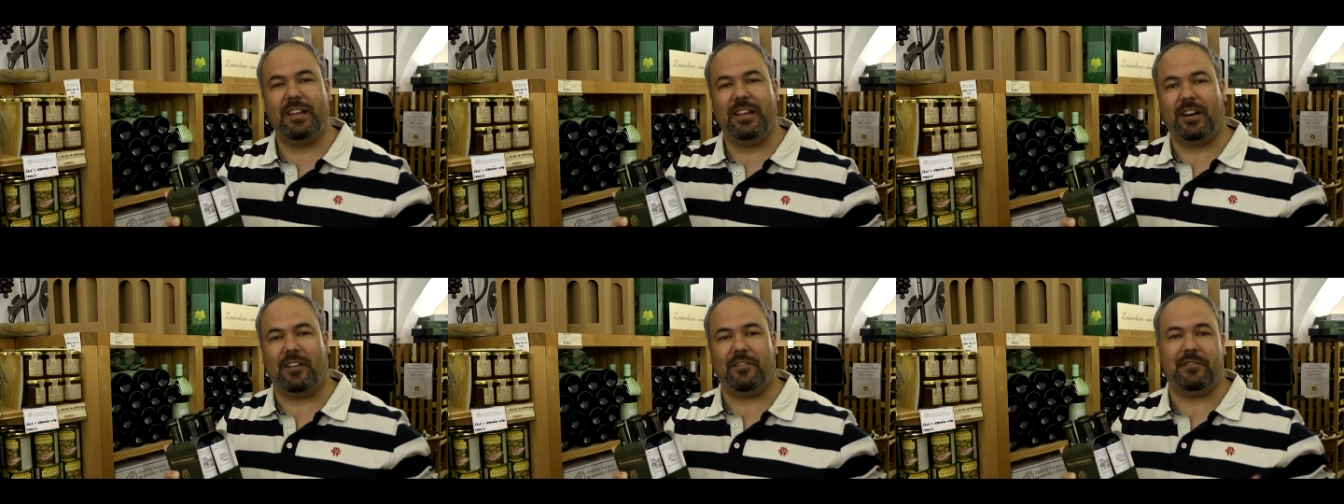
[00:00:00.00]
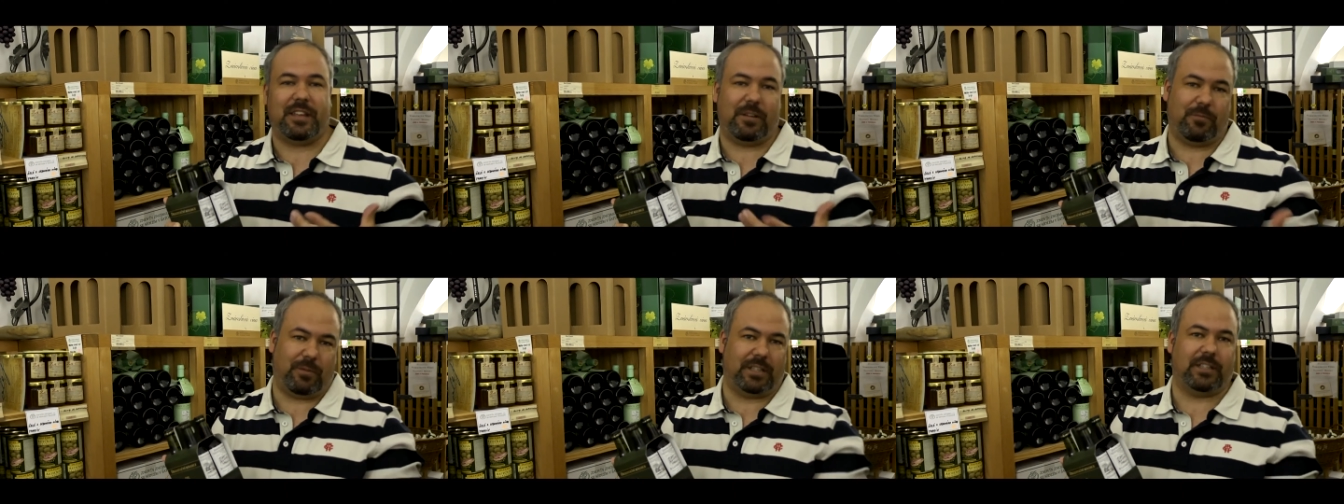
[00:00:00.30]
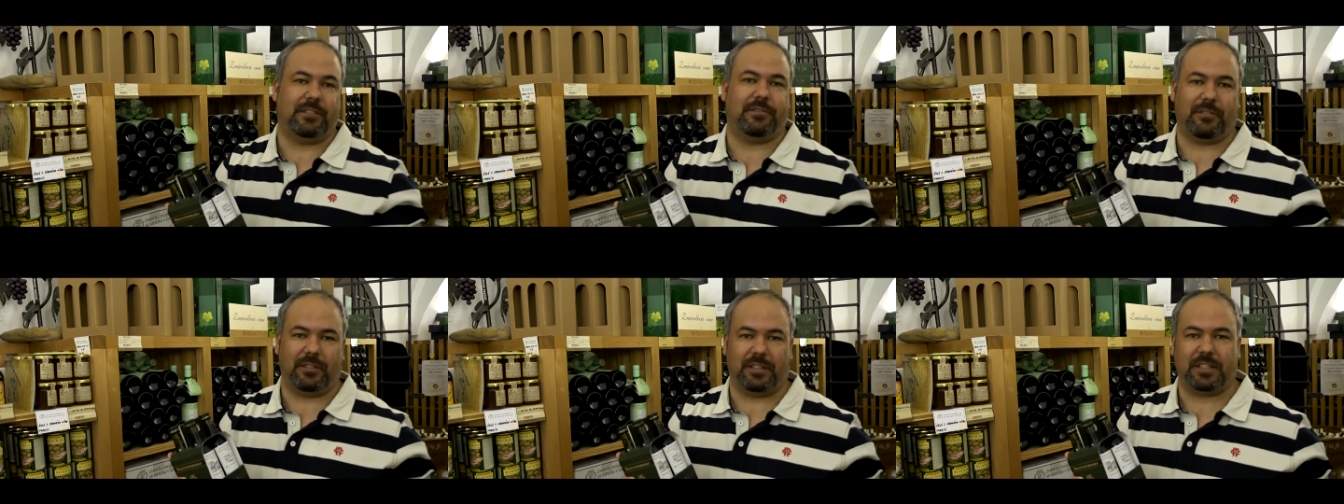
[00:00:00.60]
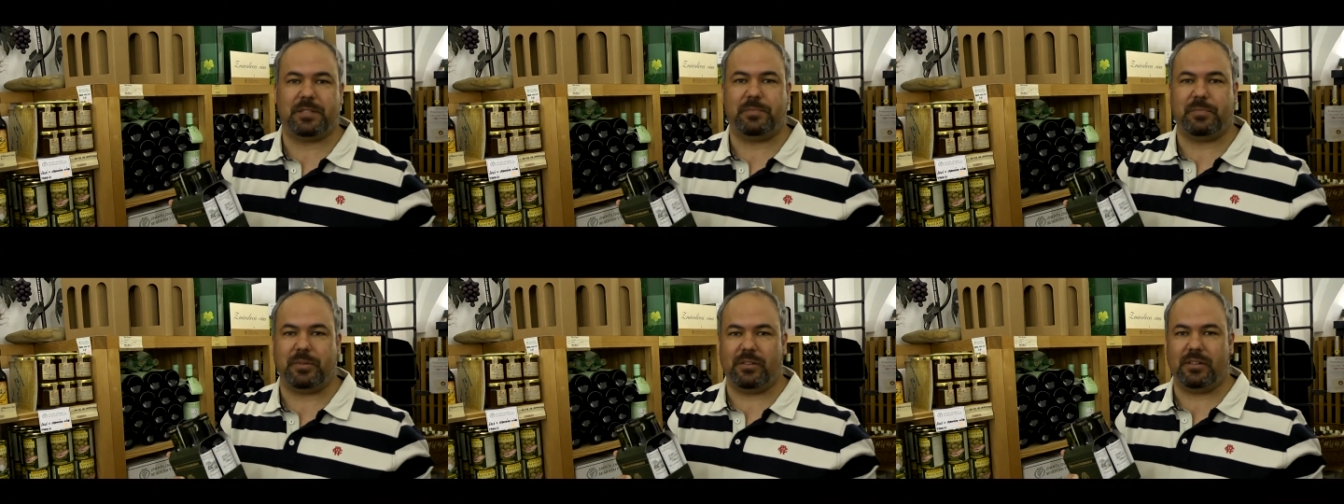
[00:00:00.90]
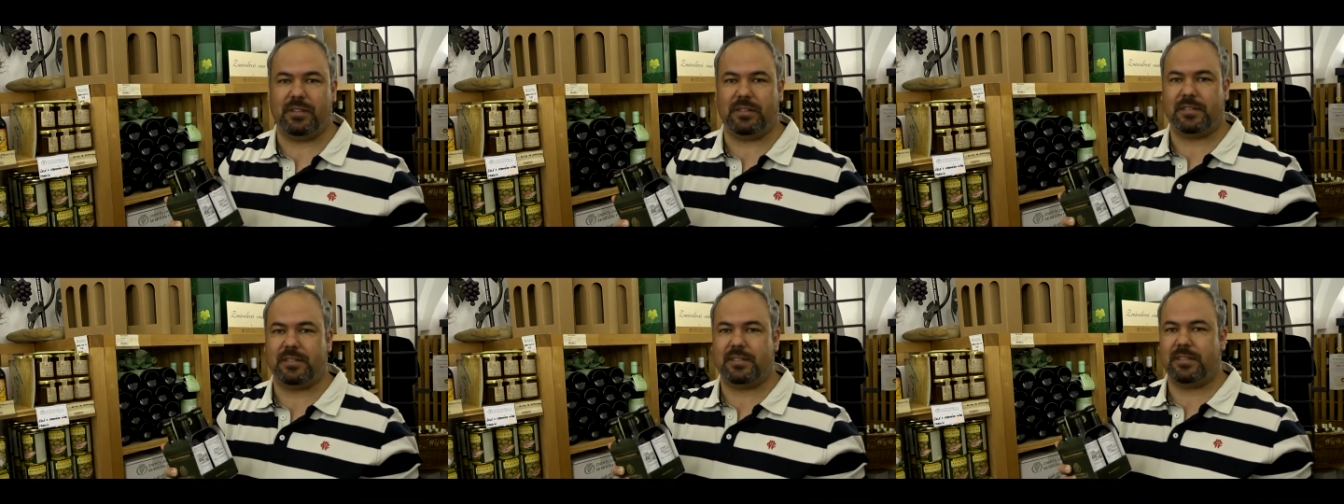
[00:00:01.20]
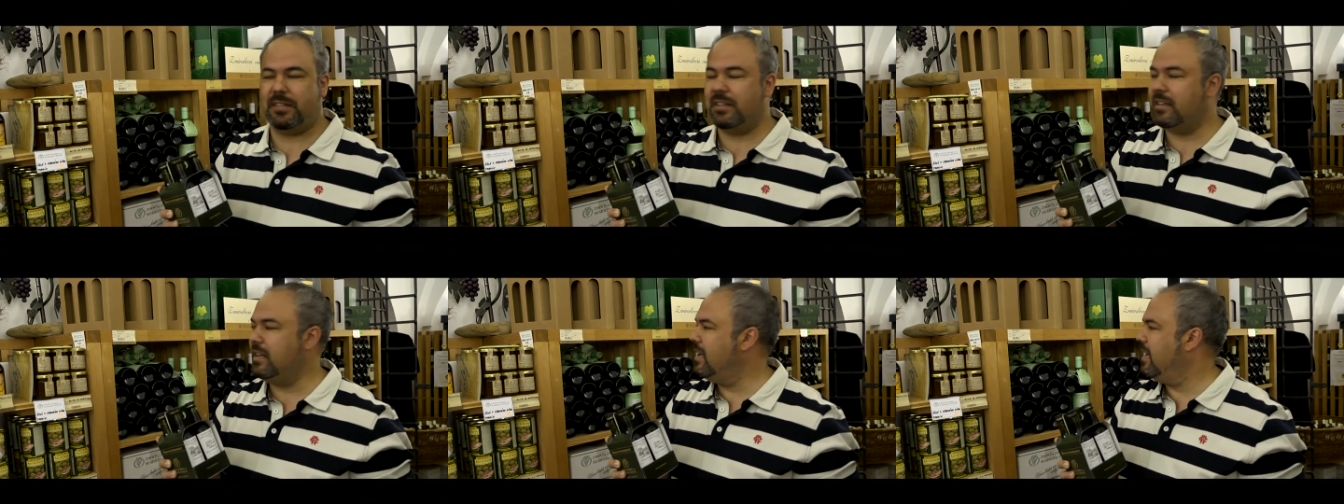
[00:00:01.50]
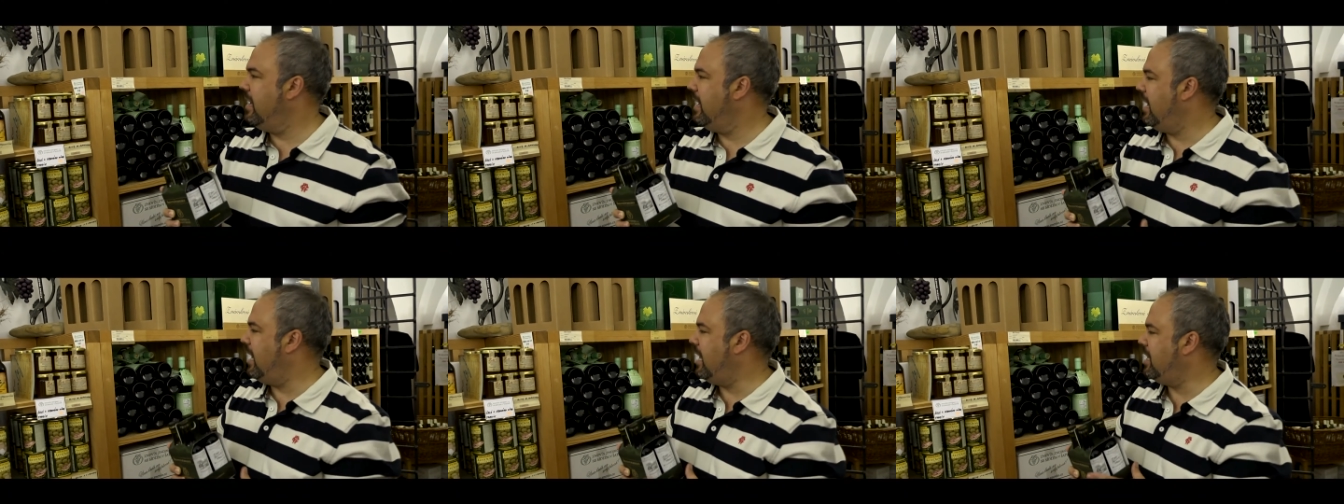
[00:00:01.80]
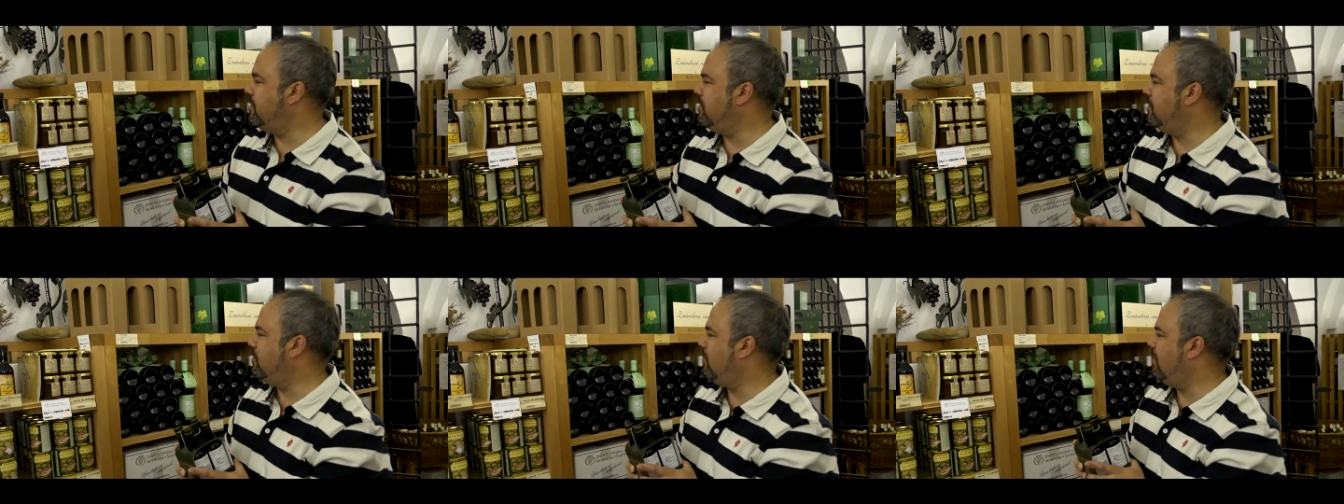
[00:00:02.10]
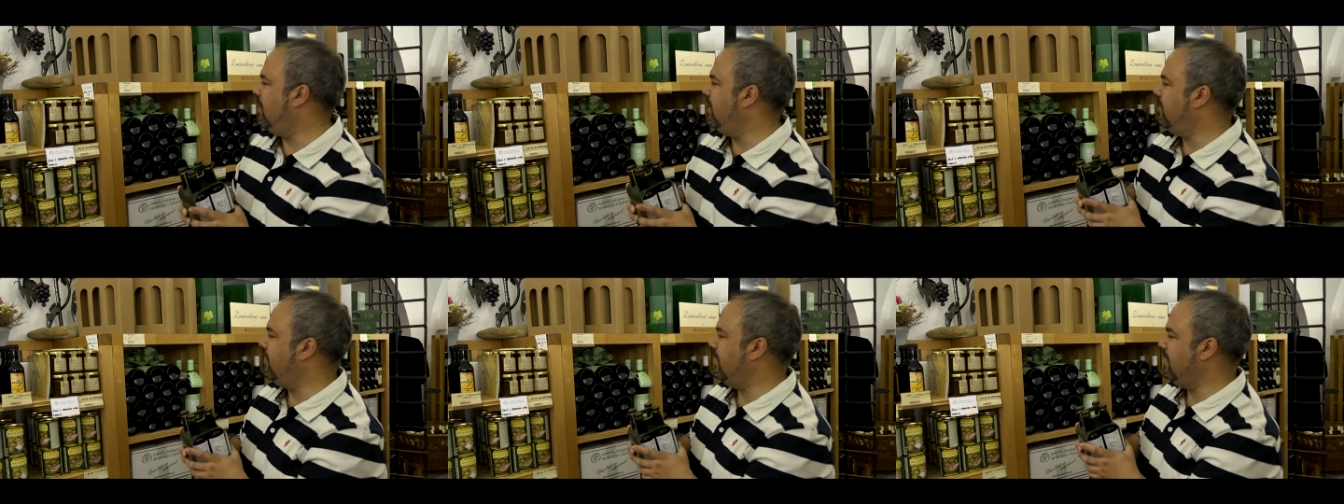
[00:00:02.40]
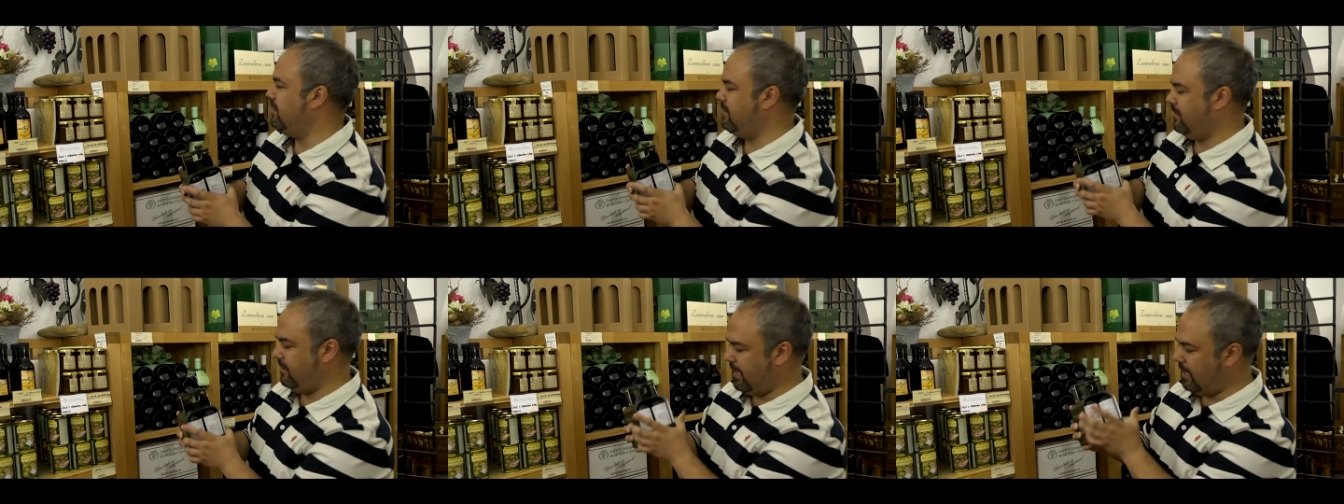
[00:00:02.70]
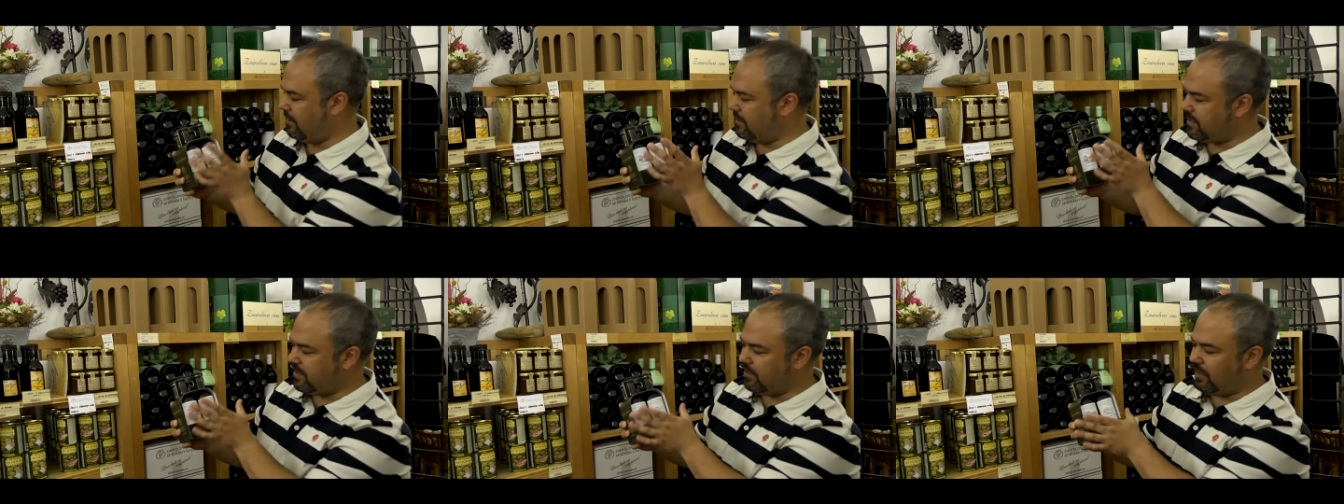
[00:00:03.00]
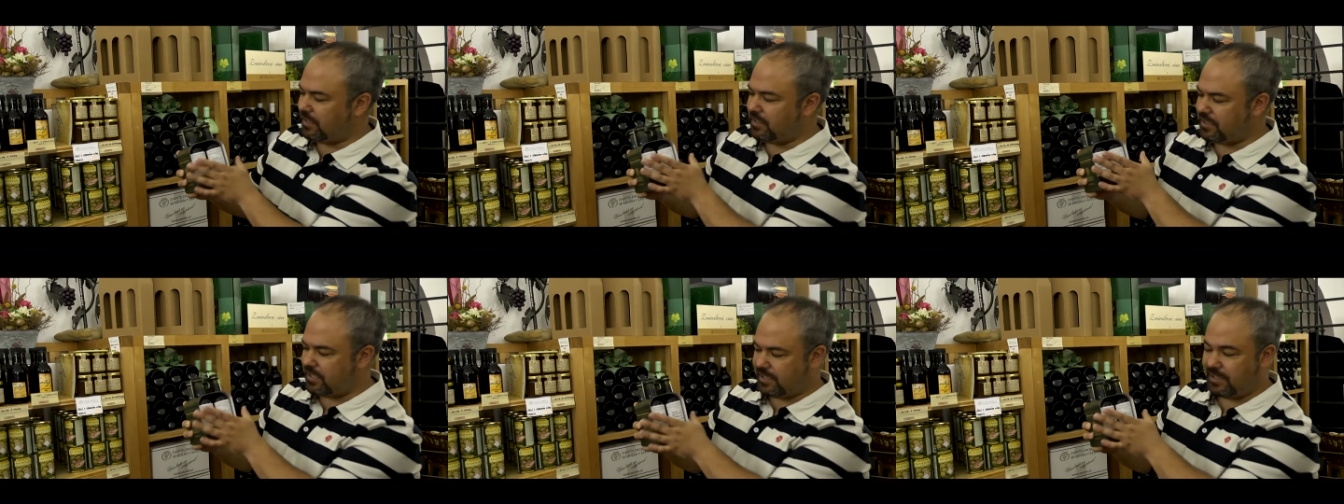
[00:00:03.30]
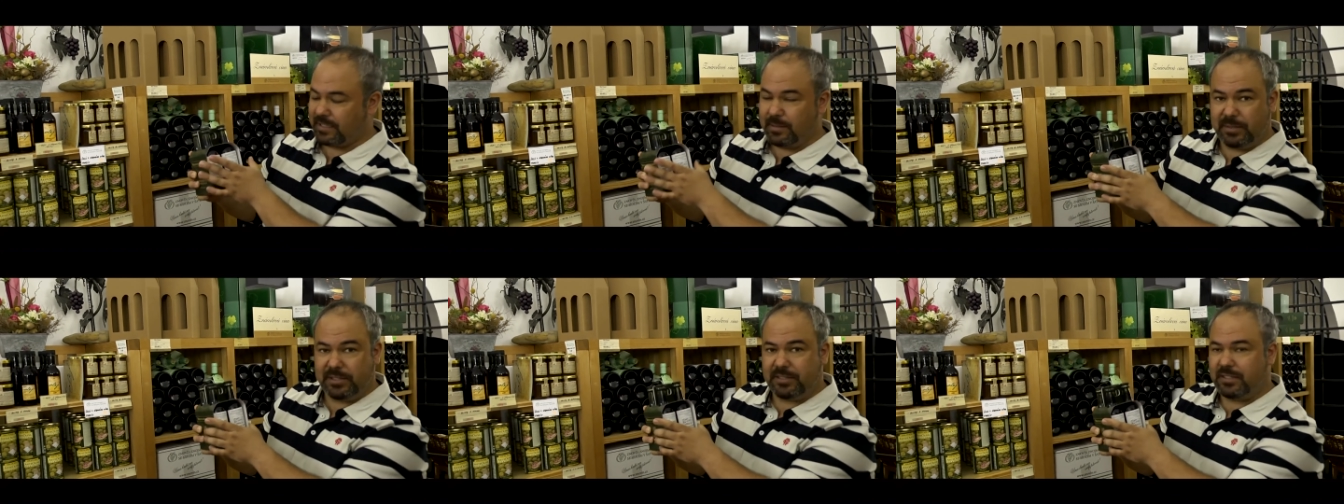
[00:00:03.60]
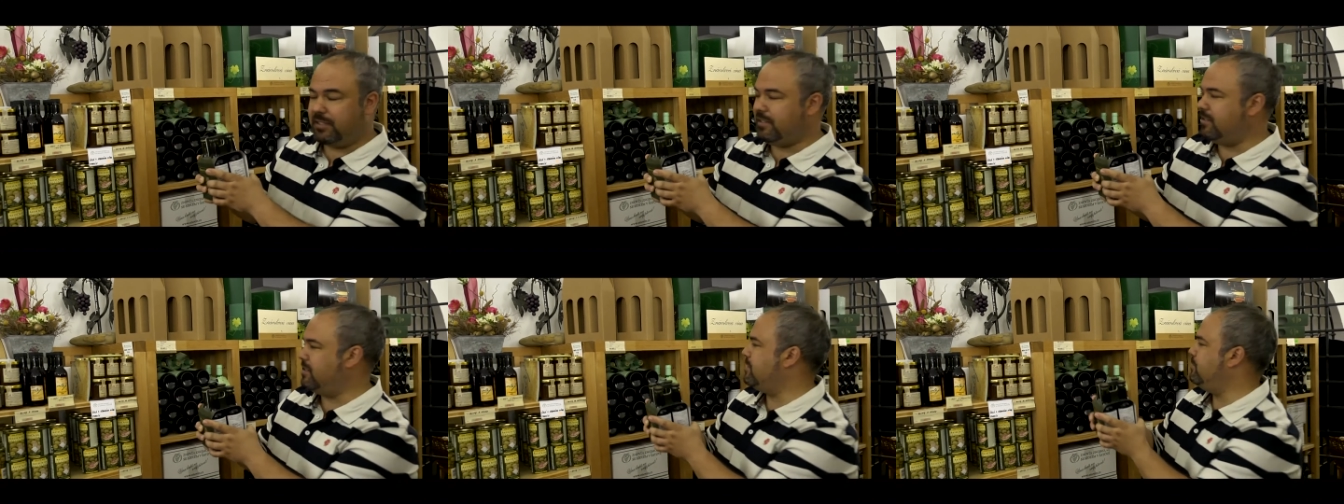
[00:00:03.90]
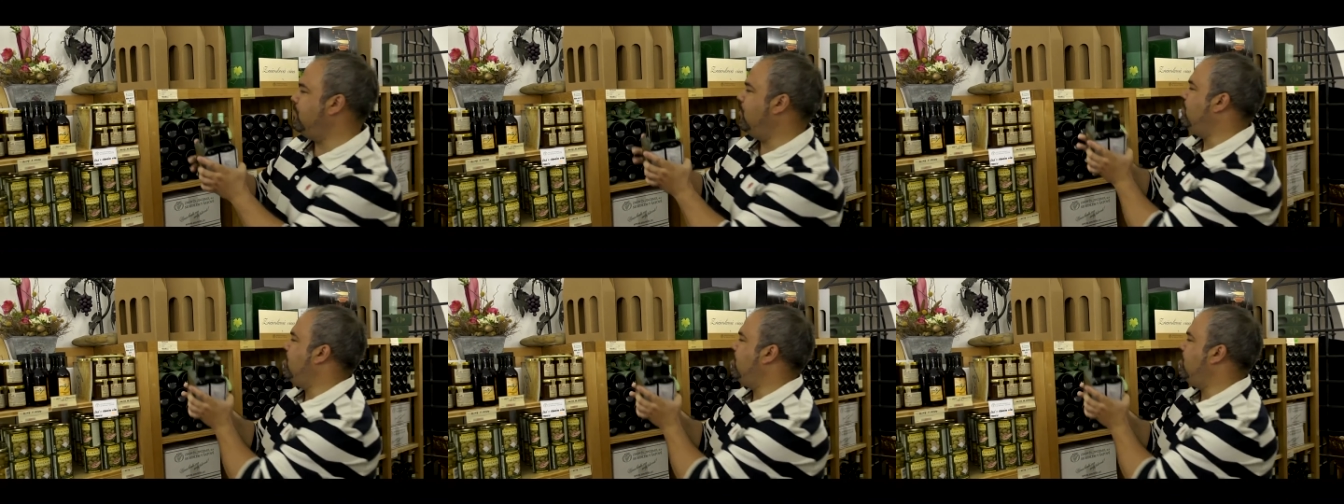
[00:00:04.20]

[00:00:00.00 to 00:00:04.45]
of their wonderful experience at your winery. Now it's not just limited to small